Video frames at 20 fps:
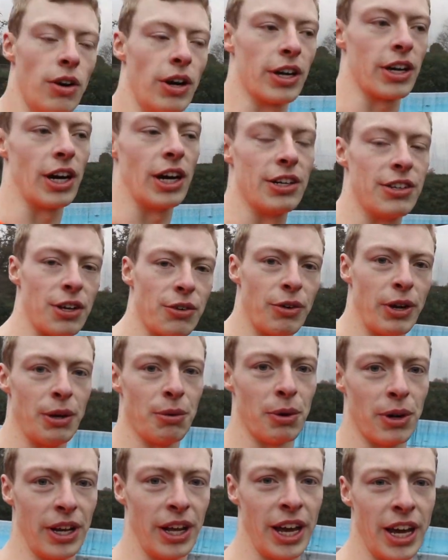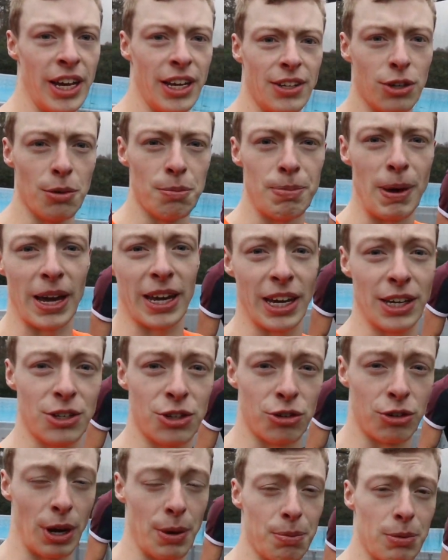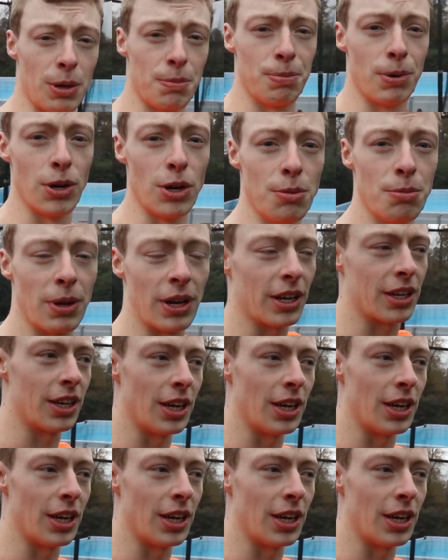All right, guys, I really want to hit Dub Back X Trip Kaboom, but I